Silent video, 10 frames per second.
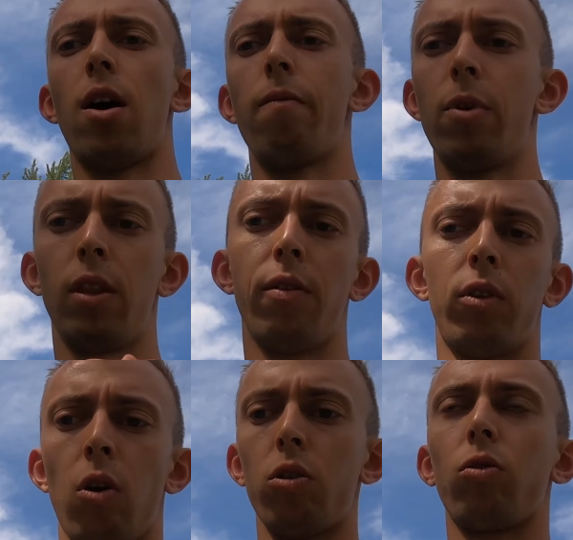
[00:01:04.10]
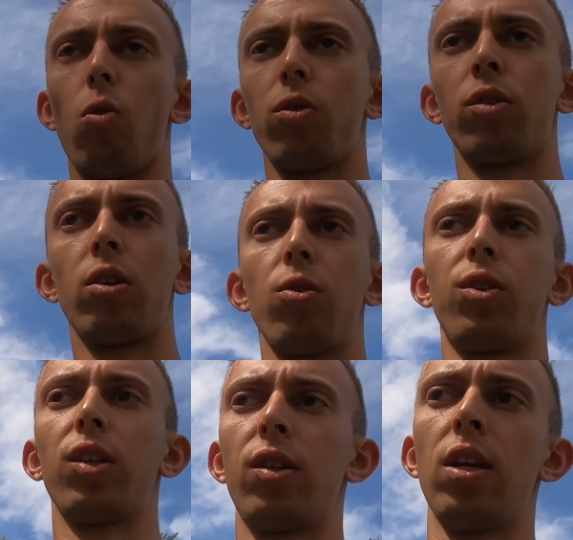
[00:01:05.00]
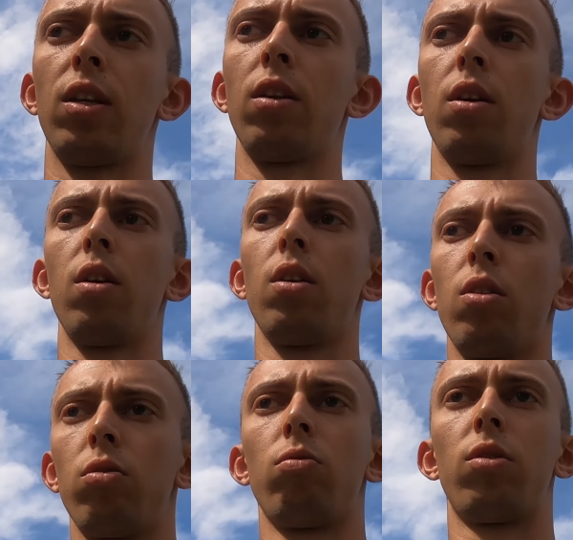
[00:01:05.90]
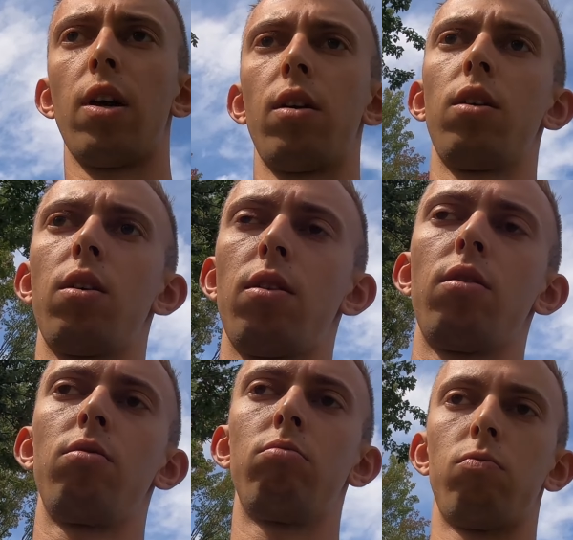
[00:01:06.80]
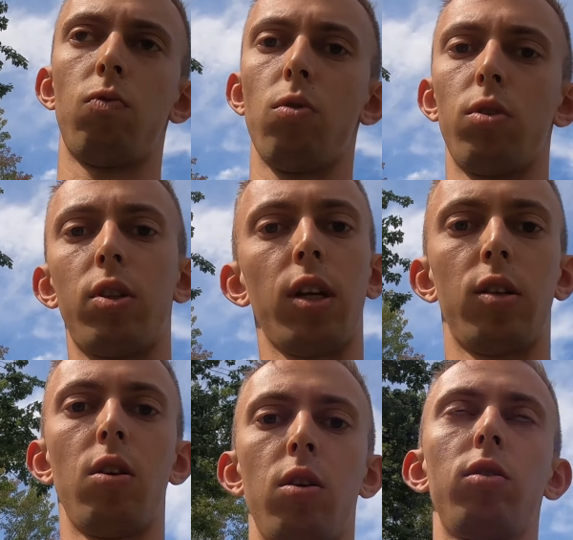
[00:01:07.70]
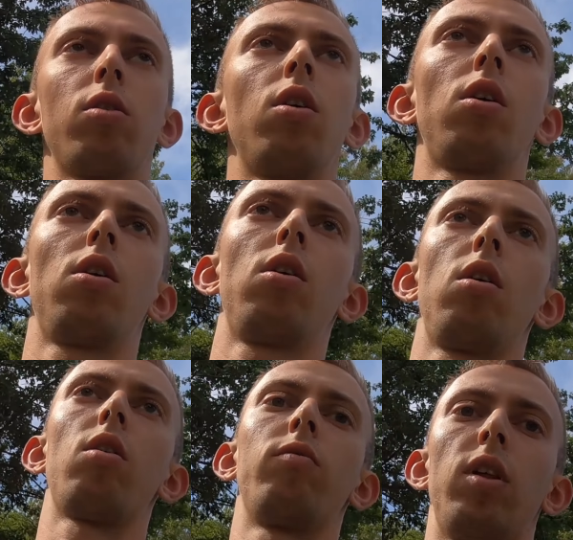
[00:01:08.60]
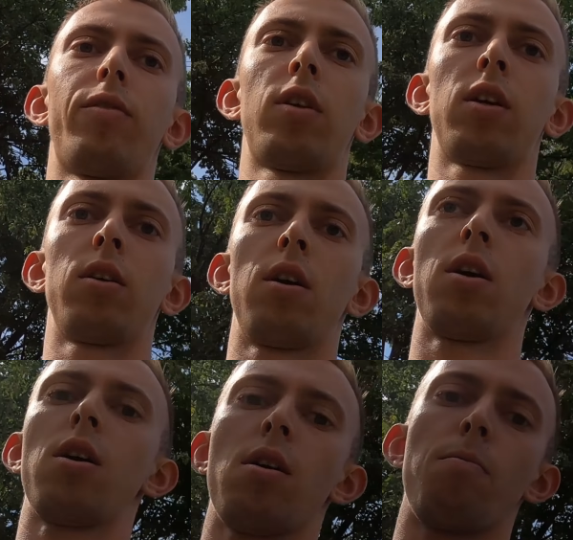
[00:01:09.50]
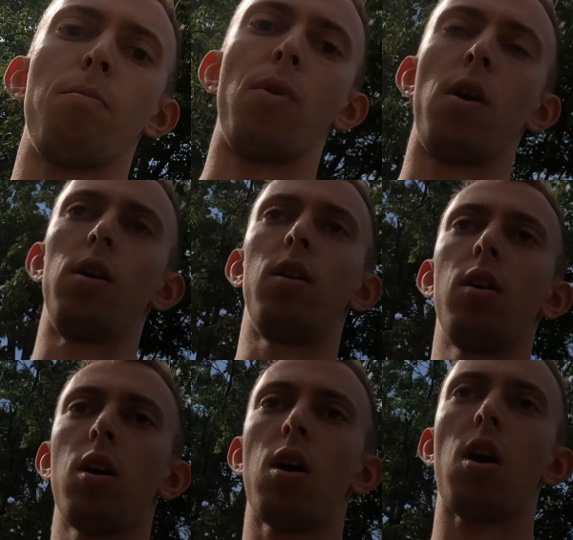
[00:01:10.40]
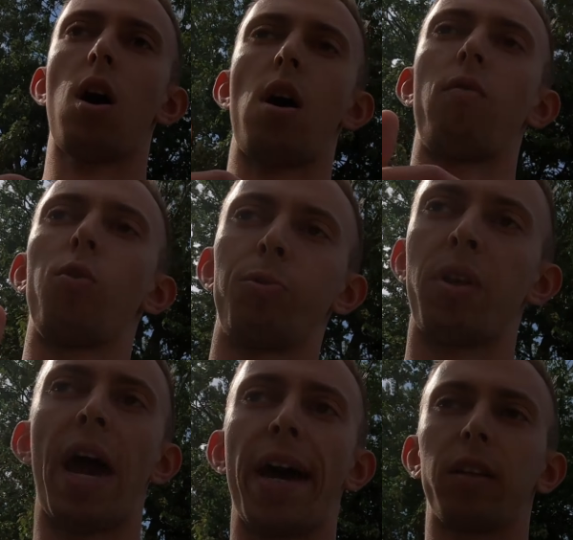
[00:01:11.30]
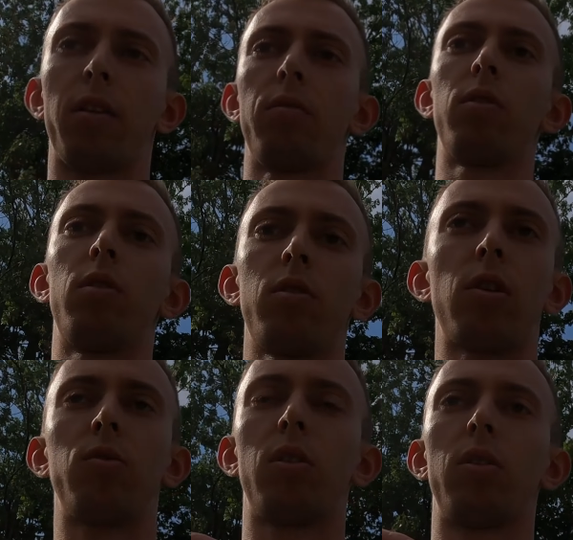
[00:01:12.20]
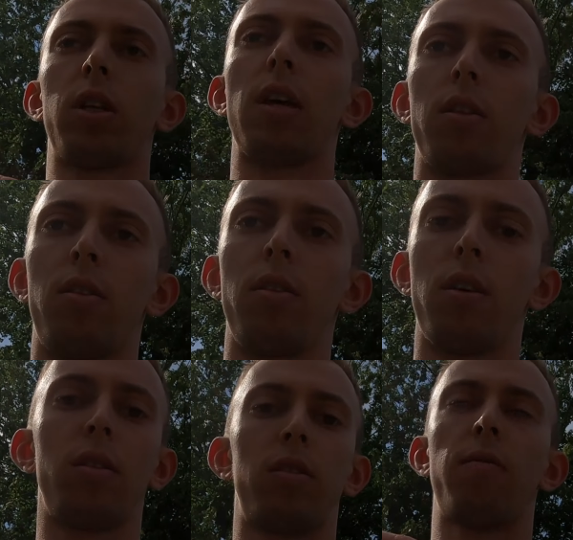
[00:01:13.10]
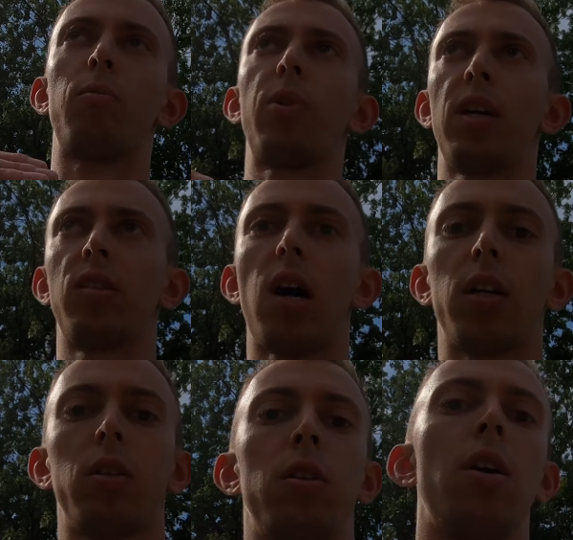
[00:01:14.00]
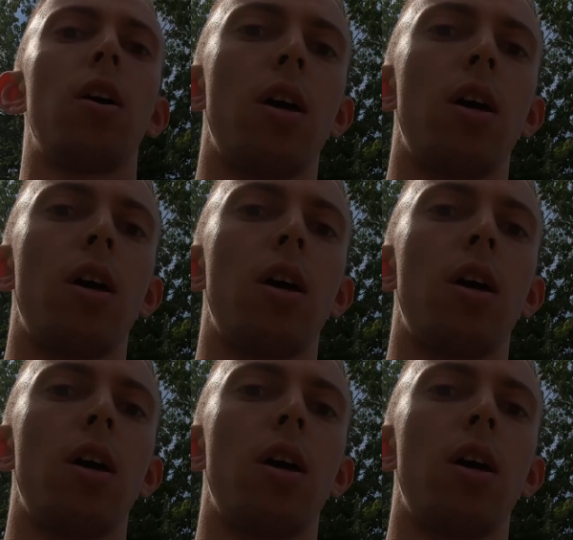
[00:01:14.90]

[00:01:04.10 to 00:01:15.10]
I've been lifting hardcore since I was 16. So what is that? or six years of lifting. But I've always been active since I was a little kid, since I've been playing soccer.